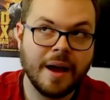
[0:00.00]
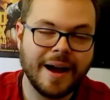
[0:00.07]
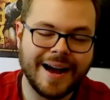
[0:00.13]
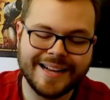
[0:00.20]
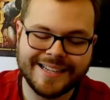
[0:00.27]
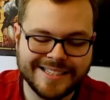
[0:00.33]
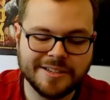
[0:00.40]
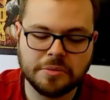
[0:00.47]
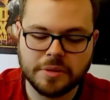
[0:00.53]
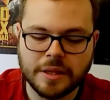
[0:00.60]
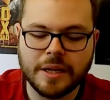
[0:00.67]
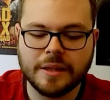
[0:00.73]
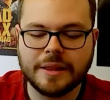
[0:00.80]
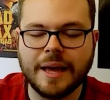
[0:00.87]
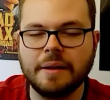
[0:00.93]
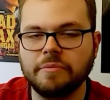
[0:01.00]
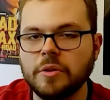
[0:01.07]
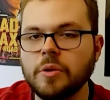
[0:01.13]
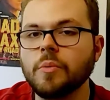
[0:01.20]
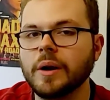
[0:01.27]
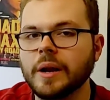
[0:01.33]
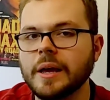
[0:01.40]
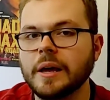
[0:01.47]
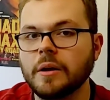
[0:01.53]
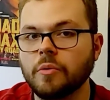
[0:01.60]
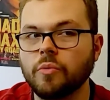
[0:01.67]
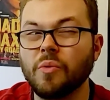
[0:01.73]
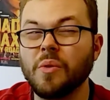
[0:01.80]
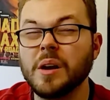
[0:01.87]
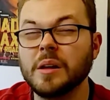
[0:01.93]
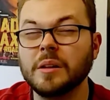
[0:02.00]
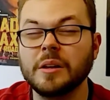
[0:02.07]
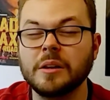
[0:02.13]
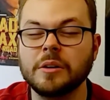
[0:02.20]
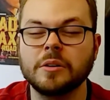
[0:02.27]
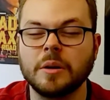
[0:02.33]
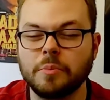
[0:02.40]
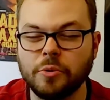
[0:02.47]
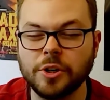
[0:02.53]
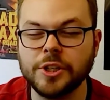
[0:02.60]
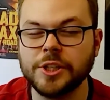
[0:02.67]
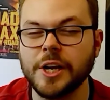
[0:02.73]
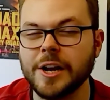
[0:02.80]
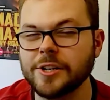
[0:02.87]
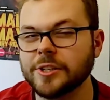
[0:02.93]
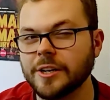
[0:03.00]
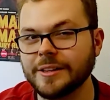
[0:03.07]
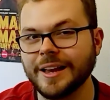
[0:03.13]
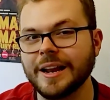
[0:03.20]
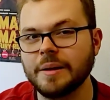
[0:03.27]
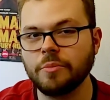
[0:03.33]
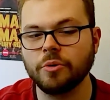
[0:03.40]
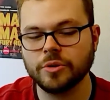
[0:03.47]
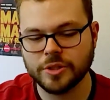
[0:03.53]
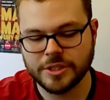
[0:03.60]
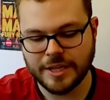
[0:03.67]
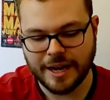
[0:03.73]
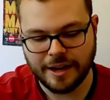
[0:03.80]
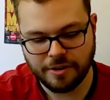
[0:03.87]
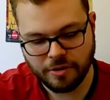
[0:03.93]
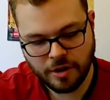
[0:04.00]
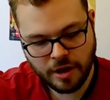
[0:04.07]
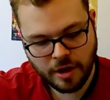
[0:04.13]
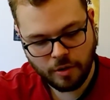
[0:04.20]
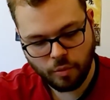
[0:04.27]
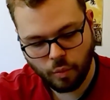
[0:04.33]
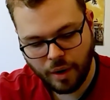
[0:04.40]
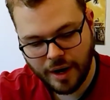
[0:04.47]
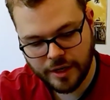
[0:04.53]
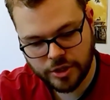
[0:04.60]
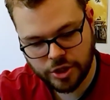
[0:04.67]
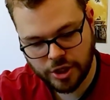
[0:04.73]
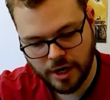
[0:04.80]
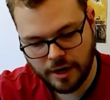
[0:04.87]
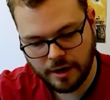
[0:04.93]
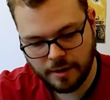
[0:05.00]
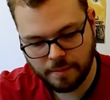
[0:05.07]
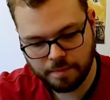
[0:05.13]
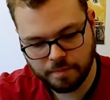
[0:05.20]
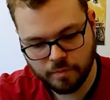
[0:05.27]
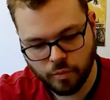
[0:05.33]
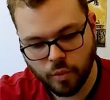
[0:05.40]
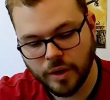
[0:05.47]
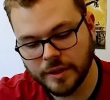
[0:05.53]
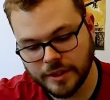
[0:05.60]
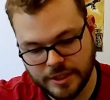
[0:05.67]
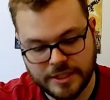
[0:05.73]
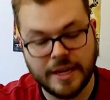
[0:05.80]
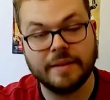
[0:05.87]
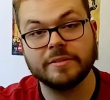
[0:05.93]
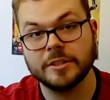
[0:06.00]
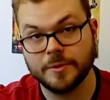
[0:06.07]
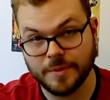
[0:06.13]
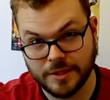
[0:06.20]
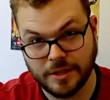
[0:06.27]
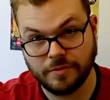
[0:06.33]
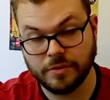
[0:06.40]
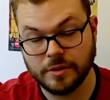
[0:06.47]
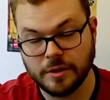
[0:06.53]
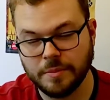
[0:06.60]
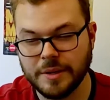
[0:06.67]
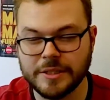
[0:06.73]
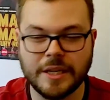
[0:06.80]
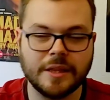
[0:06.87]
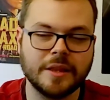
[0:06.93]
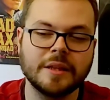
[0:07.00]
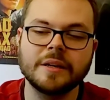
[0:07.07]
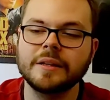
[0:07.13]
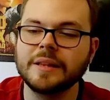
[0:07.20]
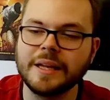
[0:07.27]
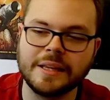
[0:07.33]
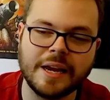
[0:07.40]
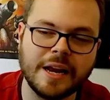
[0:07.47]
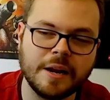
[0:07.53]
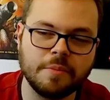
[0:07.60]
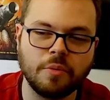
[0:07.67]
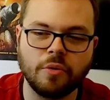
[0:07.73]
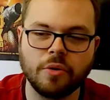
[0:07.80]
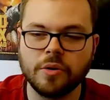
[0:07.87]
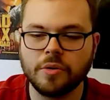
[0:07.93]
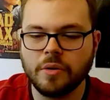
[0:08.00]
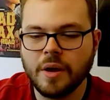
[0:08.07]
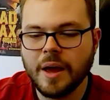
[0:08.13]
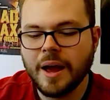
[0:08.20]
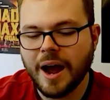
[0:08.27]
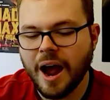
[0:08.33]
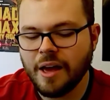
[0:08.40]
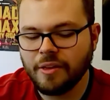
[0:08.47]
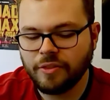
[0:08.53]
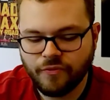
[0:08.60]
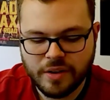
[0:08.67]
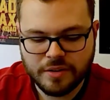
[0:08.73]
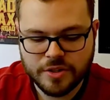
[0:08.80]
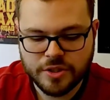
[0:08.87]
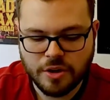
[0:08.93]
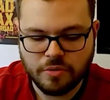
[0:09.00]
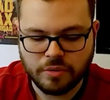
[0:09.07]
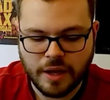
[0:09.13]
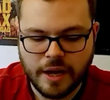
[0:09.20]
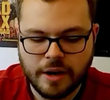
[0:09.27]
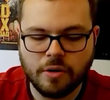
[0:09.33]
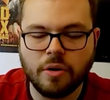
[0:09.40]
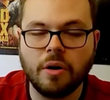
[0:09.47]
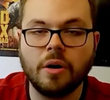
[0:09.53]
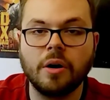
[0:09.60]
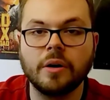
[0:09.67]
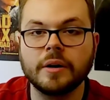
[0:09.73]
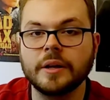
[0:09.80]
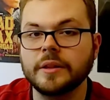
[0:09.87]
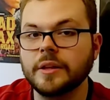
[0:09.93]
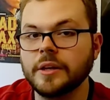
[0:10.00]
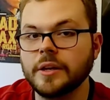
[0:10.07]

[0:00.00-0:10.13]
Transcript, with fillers: I still think that if you want to get a really good appreciation of Danny Boyle's style, watch 1 to 7 specifically. Because I think that Danny Boyle, I feel as though later on in the